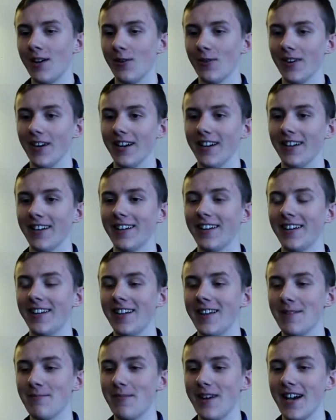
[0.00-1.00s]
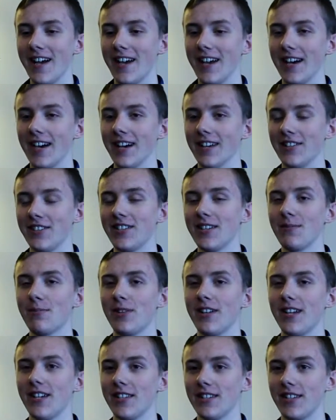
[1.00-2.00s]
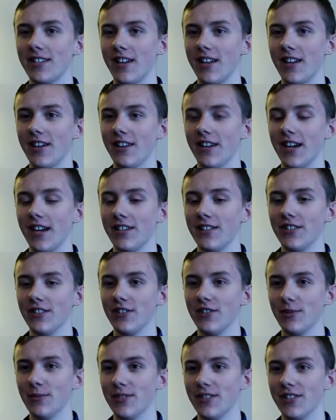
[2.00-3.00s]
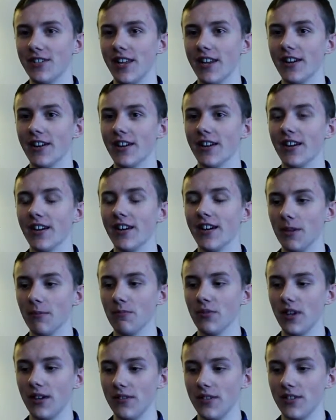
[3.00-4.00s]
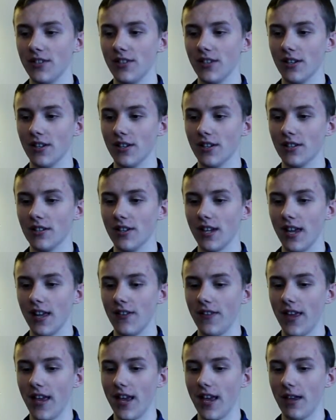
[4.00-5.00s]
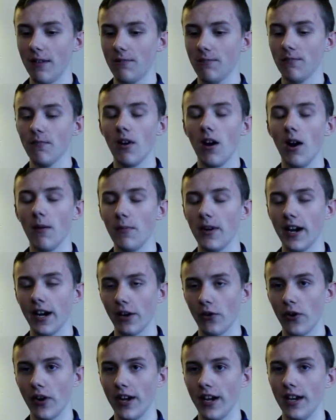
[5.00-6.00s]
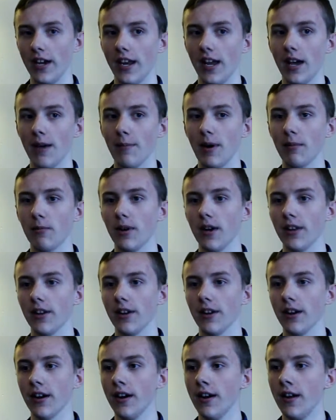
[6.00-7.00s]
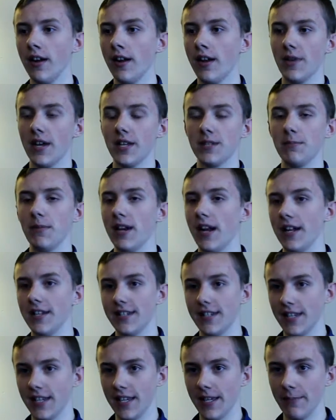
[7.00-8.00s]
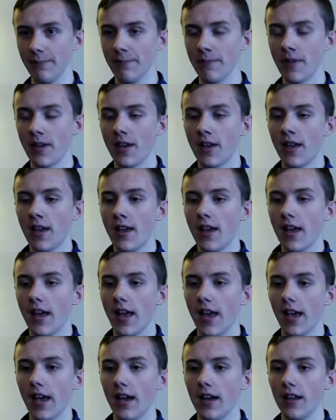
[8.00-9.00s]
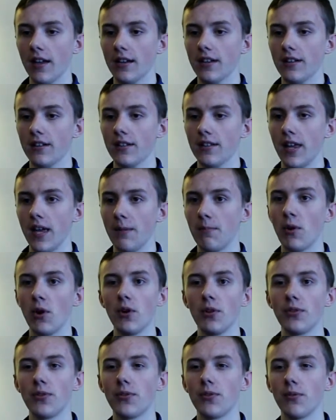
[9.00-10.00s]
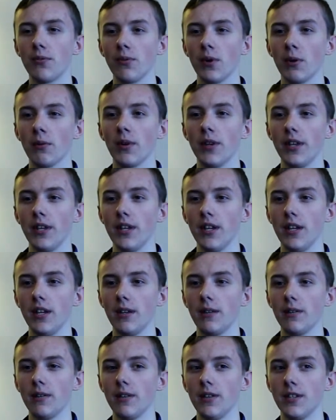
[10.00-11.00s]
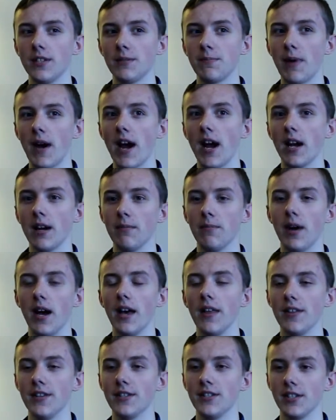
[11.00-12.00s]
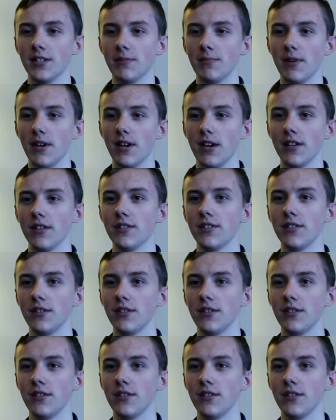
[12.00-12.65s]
Well, my uh, siblings had all gone to the Newman Center in previous years, and they'd all been on Koinonia. My brother has been on team, and they both were really inspired by this experience.